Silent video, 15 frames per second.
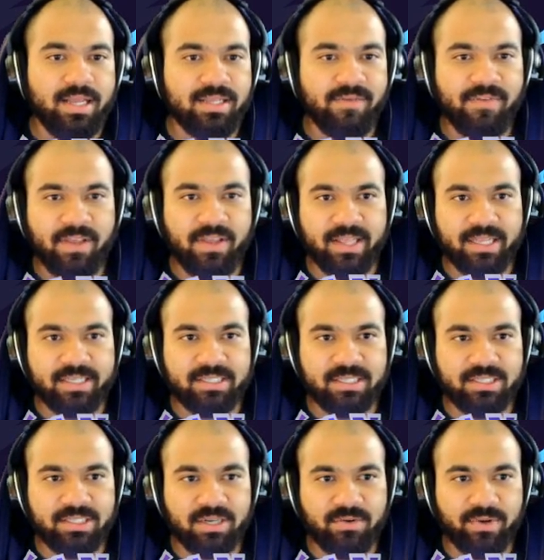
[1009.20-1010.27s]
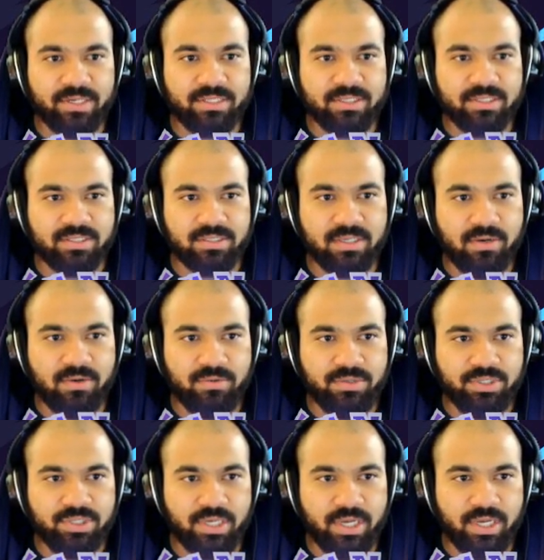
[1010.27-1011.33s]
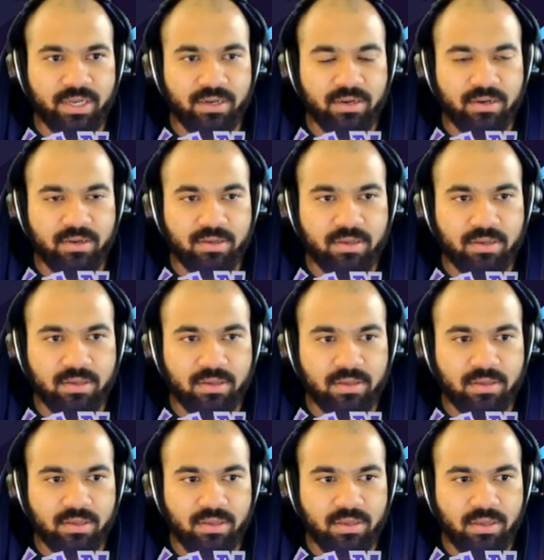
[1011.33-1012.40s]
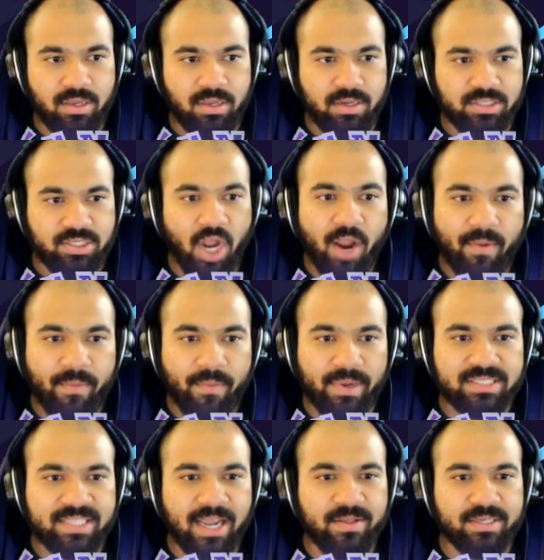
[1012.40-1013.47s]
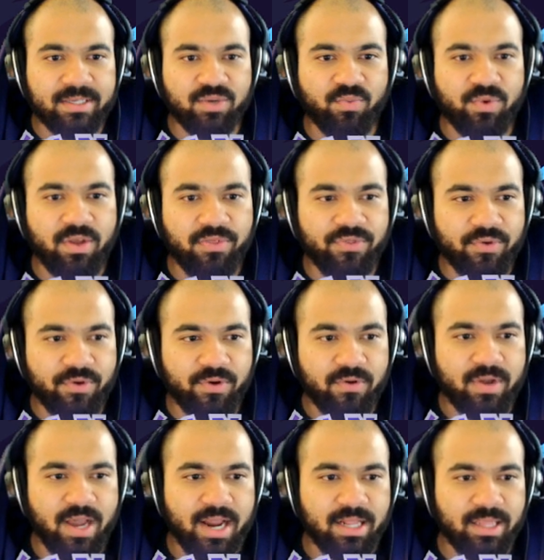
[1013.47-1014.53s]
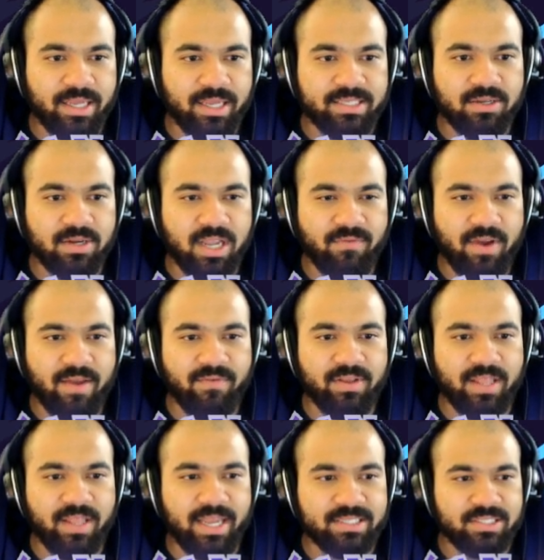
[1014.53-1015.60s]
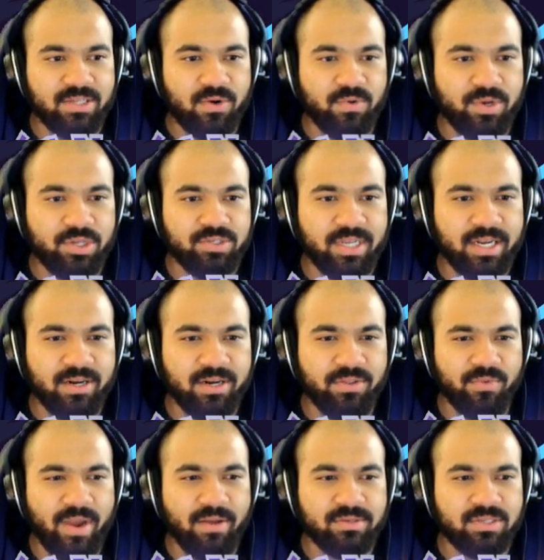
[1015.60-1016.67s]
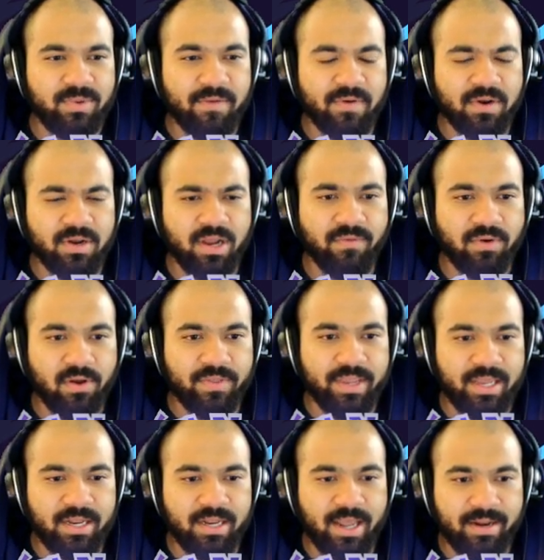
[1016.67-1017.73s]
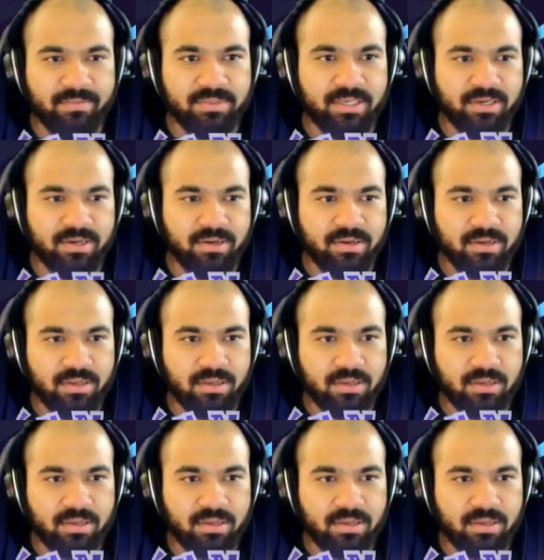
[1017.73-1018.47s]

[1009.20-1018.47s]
As I feel like that's this generation's... Oh, shit. Sorry, but my Stoutland is a real thorough kind and likes to uncover every last stone. Could you take another route until we have uncovered all the hidden items here?